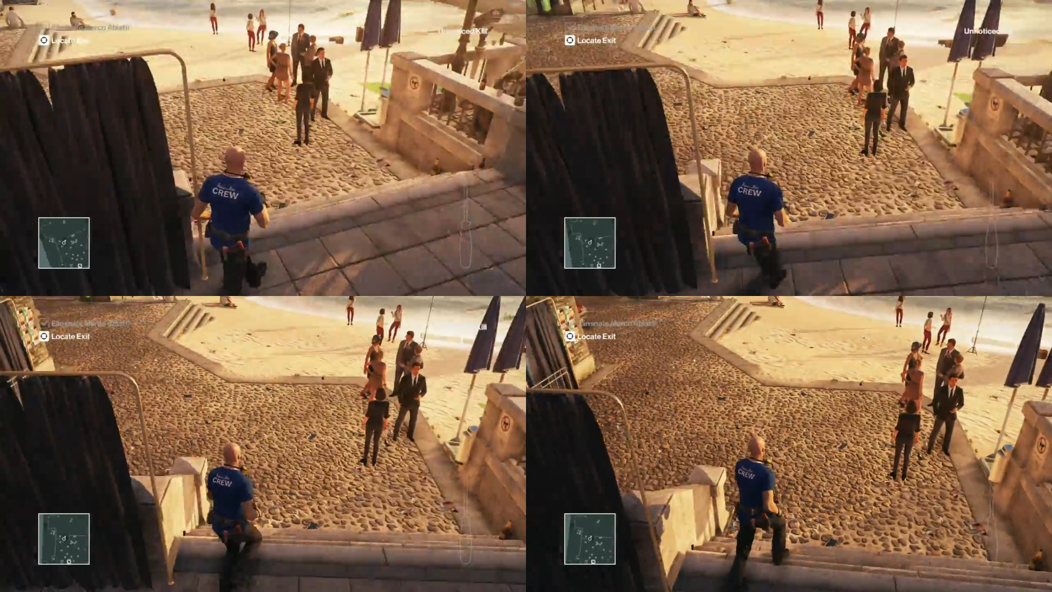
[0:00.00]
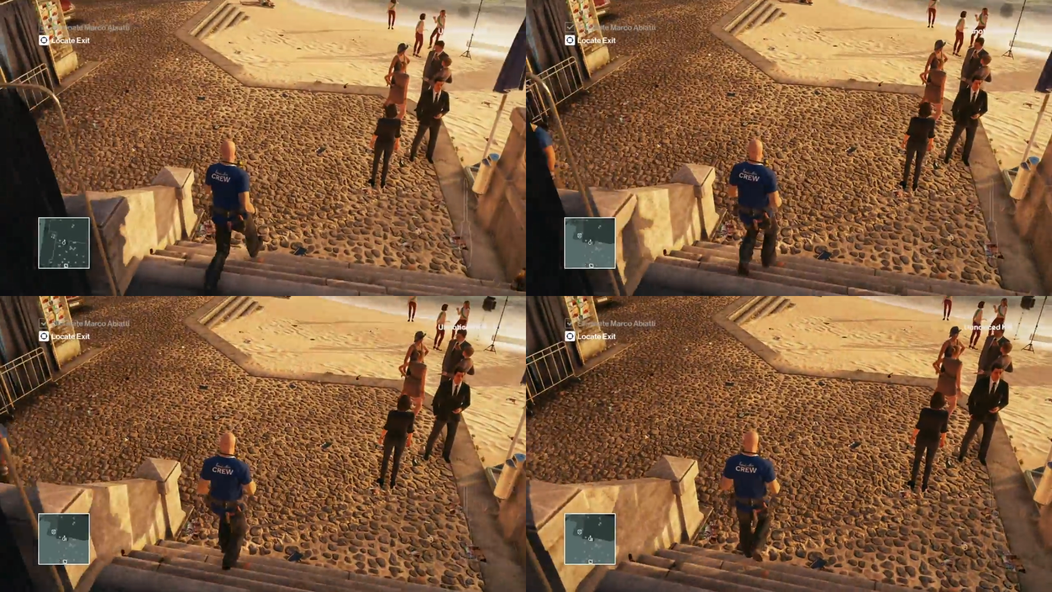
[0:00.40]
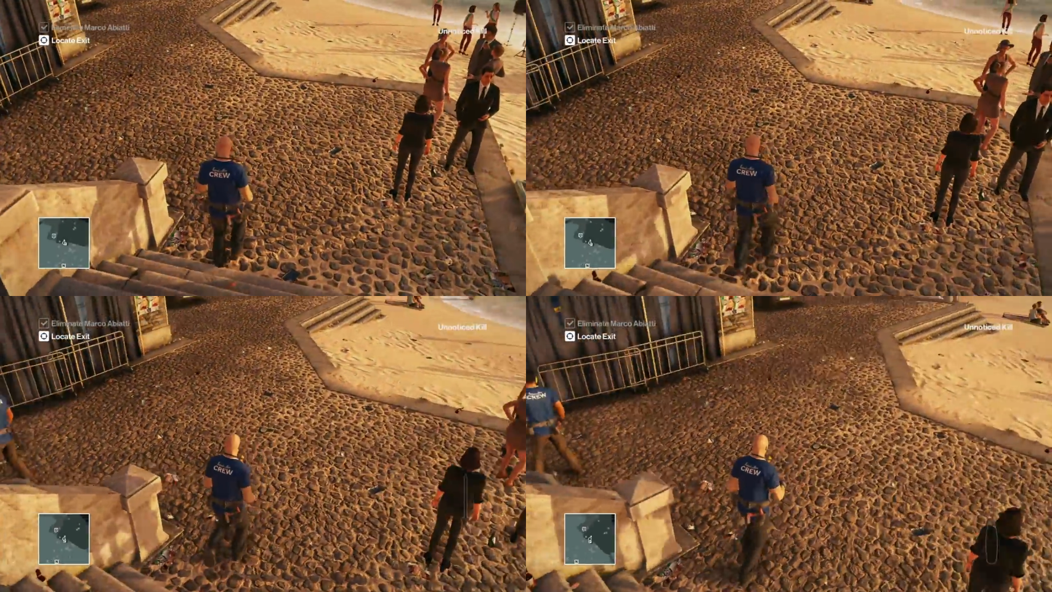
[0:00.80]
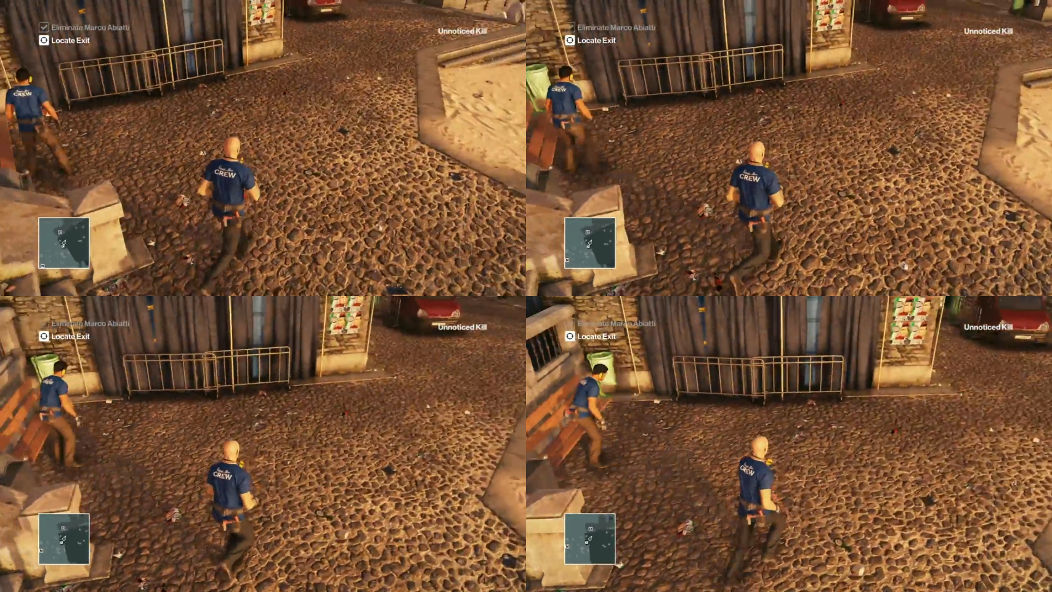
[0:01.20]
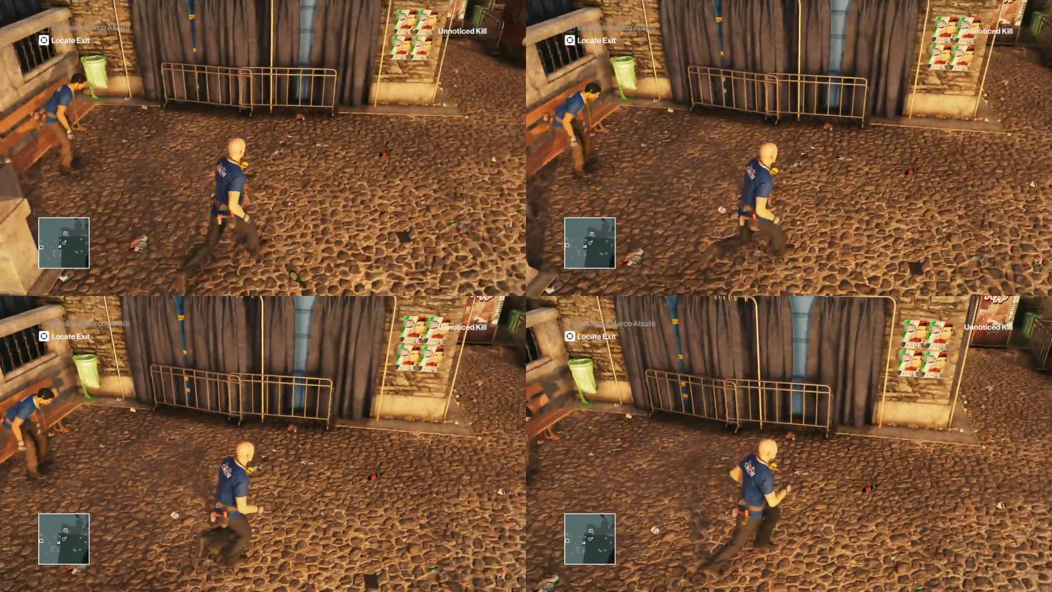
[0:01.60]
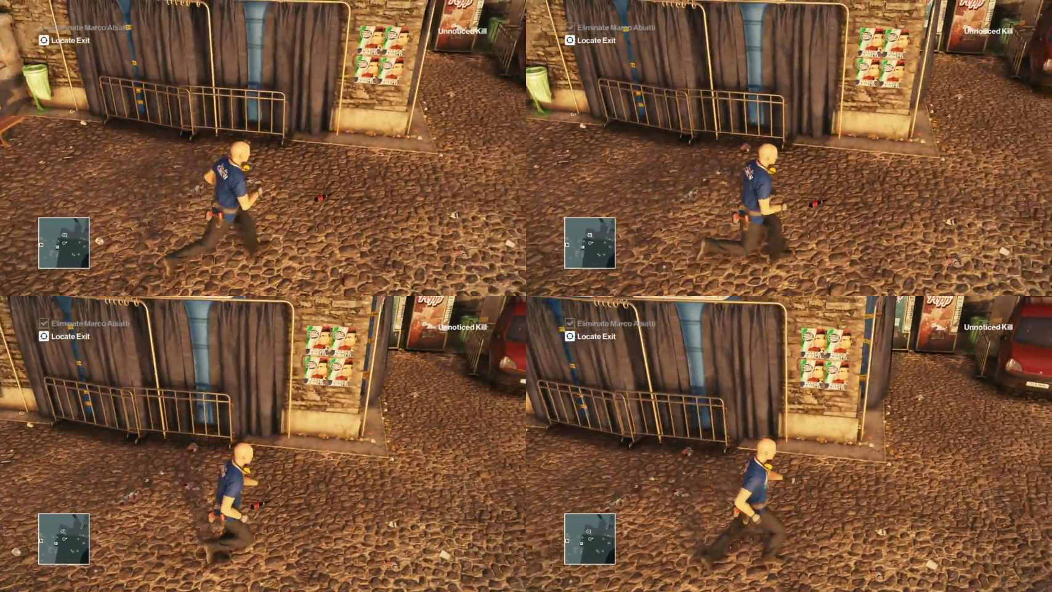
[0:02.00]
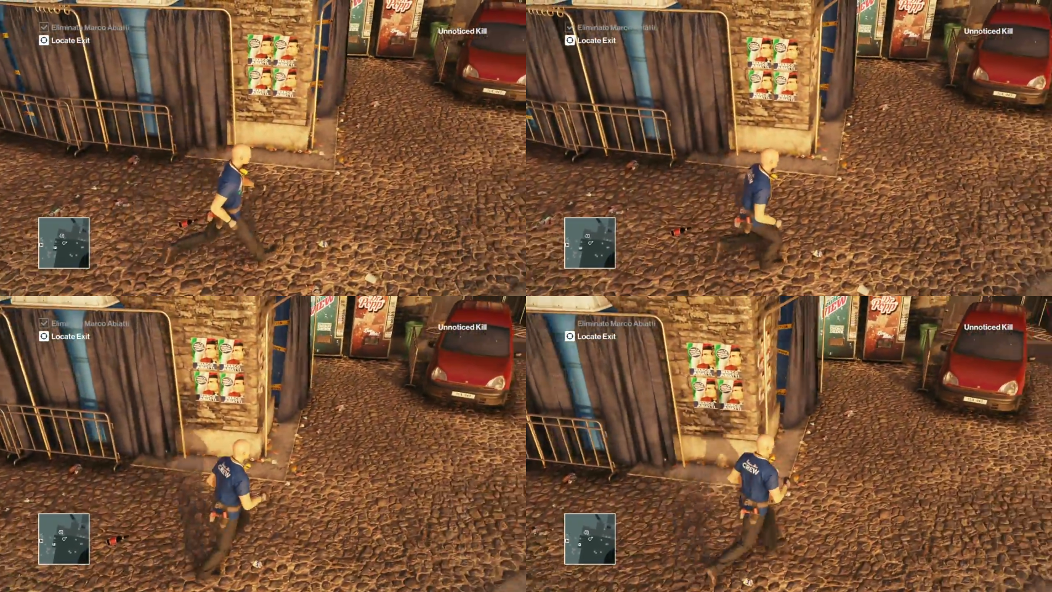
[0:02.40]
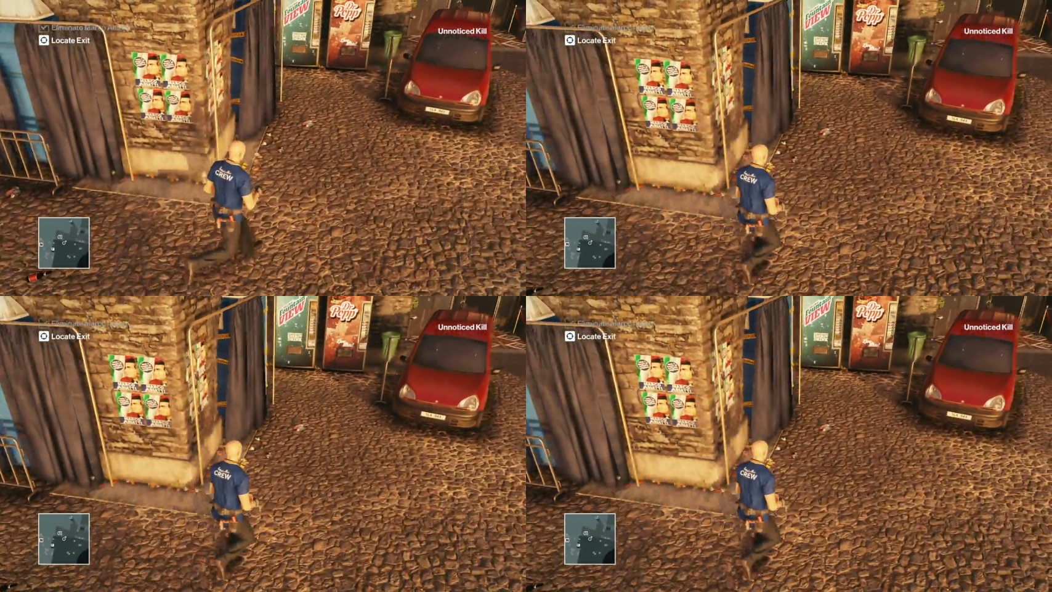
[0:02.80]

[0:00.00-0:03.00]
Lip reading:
Nobody's mouth can be seen.